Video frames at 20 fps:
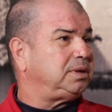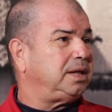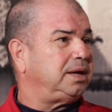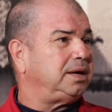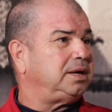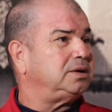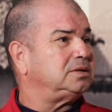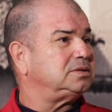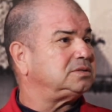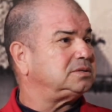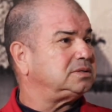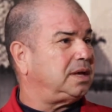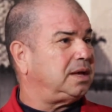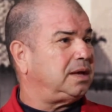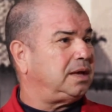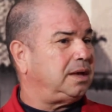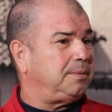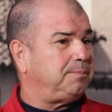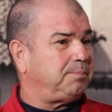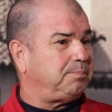players.
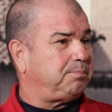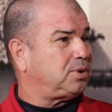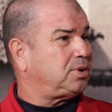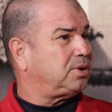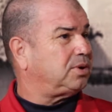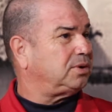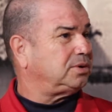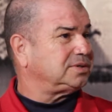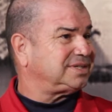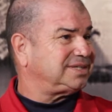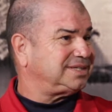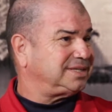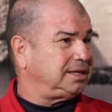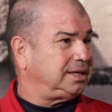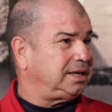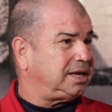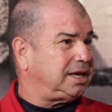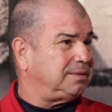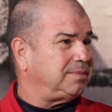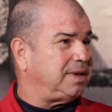Pearl
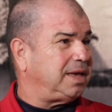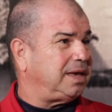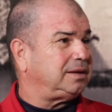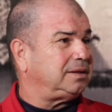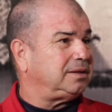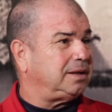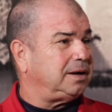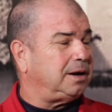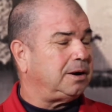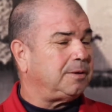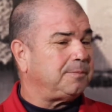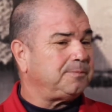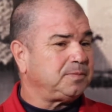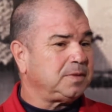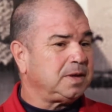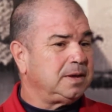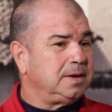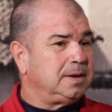Singh came out of there.